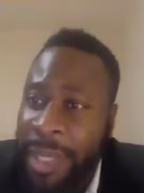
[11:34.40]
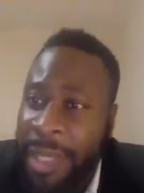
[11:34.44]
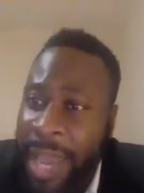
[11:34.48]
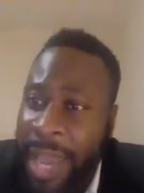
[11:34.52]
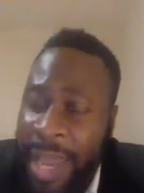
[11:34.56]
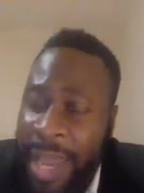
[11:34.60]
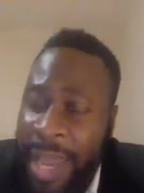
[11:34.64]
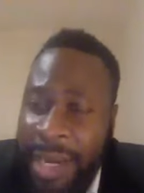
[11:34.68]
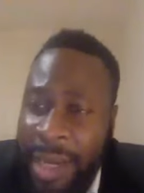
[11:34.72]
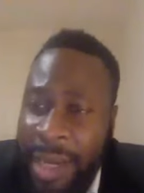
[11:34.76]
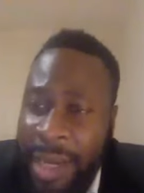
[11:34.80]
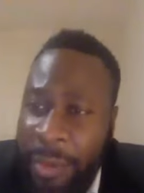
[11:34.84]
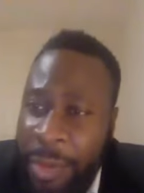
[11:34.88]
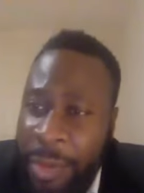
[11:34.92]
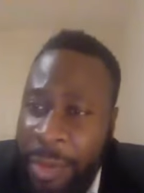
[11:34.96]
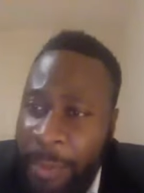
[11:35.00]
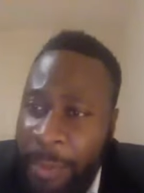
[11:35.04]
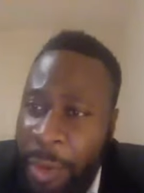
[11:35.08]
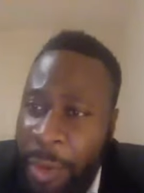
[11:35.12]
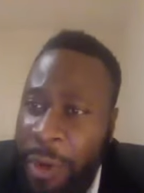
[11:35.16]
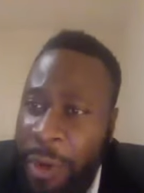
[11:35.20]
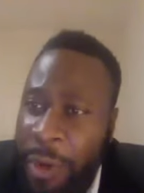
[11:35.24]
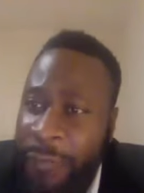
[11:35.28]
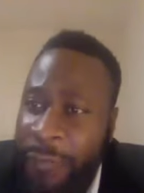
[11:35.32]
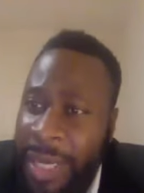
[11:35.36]
And in the
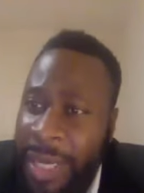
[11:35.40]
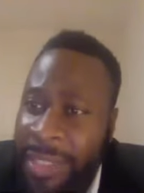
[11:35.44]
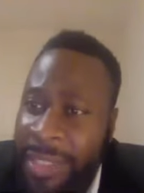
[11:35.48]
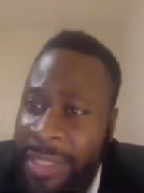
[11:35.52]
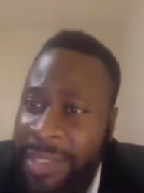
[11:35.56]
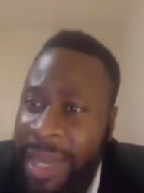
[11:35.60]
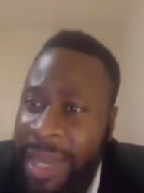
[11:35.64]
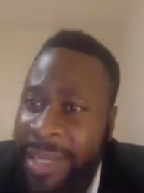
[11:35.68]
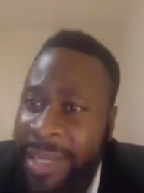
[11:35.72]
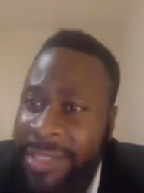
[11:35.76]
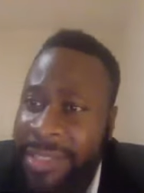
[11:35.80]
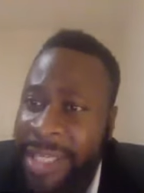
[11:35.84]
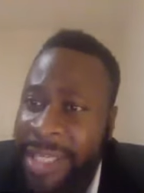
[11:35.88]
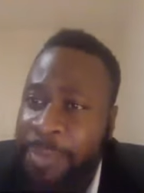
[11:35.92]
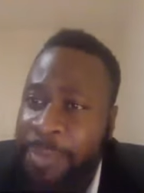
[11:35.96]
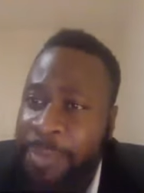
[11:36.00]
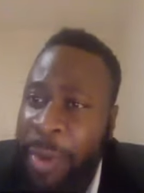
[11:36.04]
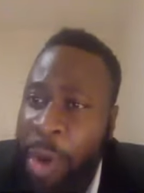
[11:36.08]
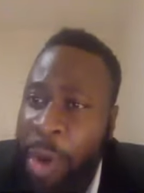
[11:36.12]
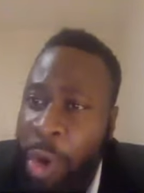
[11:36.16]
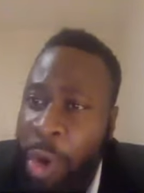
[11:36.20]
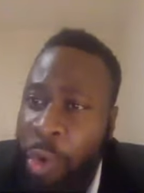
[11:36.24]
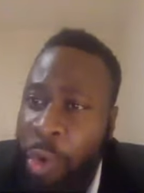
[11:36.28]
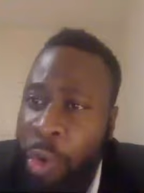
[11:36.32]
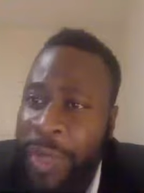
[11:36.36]
book of Isaiah, it says,
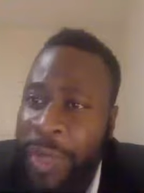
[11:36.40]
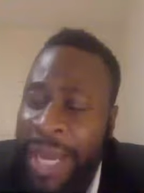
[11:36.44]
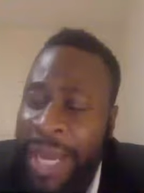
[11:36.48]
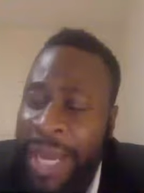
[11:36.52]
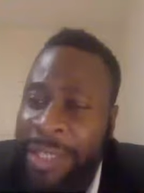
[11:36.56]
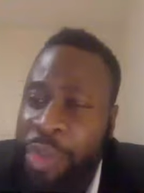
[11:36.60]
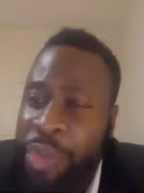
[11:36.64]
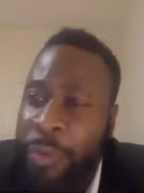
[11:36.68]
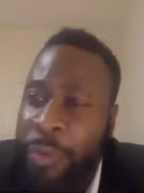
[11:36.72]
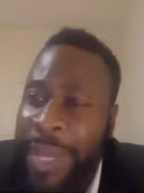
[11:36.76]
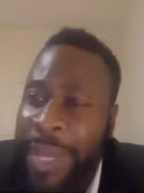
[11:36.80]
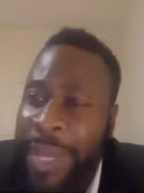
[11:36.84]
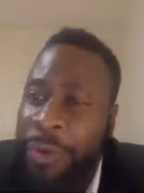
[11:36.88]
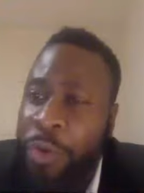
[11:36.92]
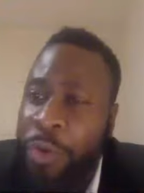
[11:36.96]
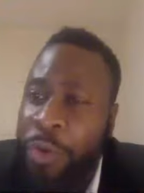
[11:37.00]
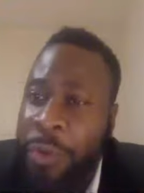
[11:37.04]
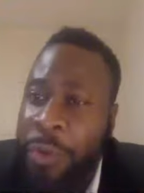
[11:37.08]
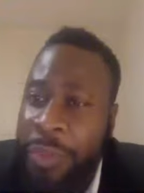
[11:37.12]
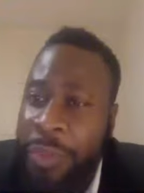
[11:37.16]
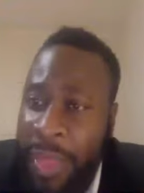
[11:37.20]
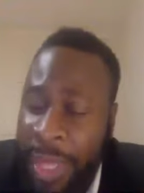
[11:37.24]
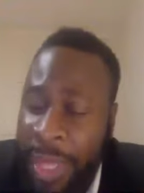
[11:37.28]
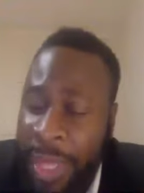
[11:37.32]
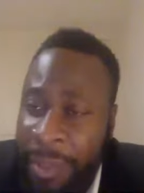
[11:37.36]
Behold, I do a
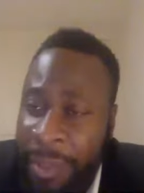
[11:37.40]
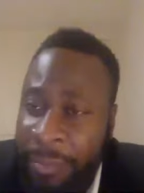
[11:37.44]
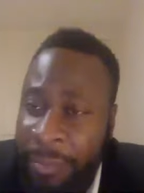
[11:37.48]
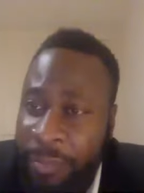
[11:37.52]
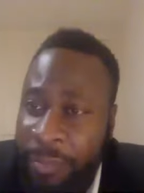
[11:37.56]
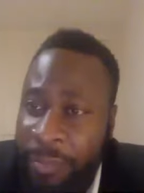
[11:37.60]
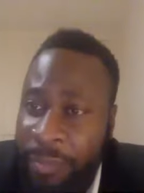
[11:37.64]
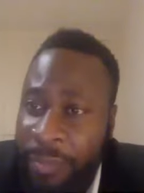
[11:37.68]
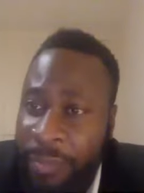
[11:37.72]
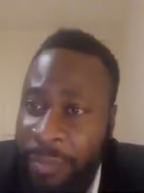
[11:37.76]
new thing.